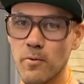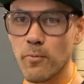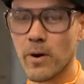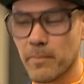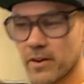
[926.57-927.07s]

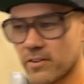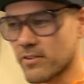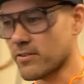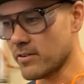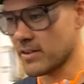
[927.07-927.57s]
what I'm gonna
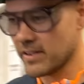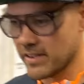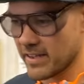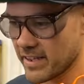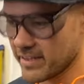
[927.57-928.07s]
do
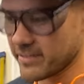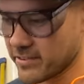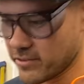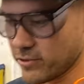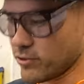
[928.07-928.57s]

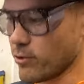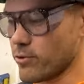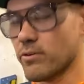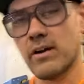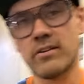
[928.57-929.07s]
is show
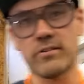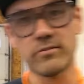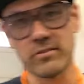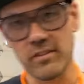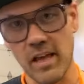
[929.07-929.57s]
you how to
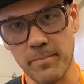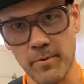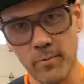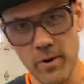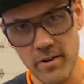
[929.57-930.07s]
use a
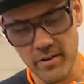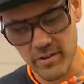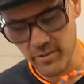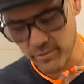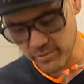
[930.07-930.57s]
slapper, where you're going to use